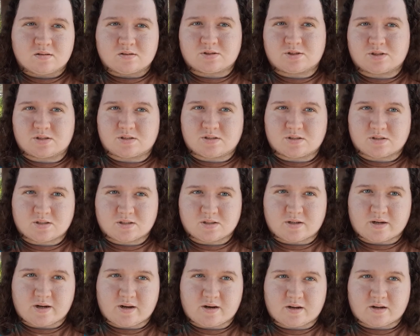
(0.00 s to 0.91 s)
Just
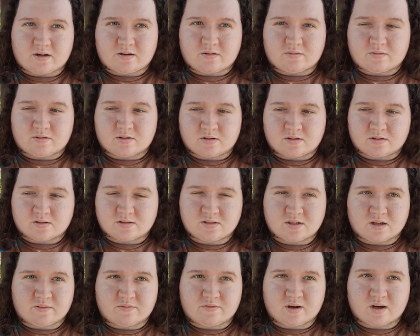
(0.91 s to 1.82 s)
cleaning
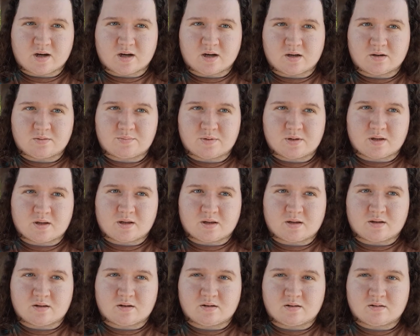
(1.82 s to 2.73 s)
stuff up
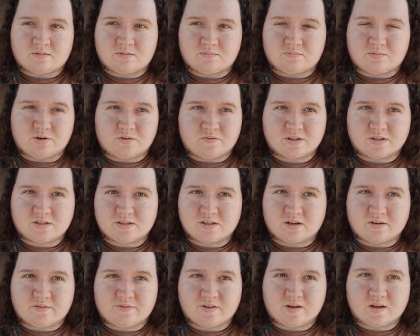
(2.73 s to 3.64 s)
and moving
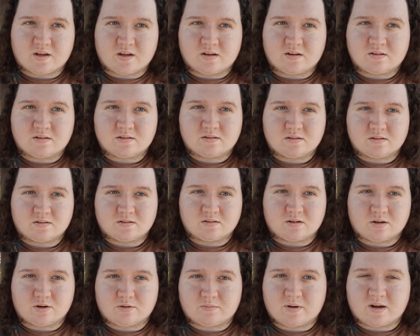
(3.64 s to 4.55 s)
stuff in
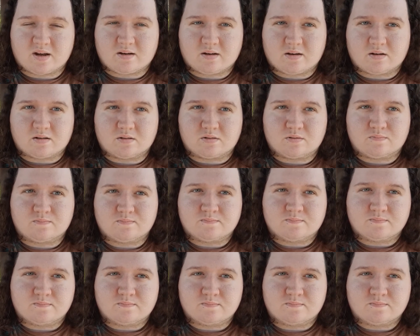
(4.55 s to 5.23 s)
little by little.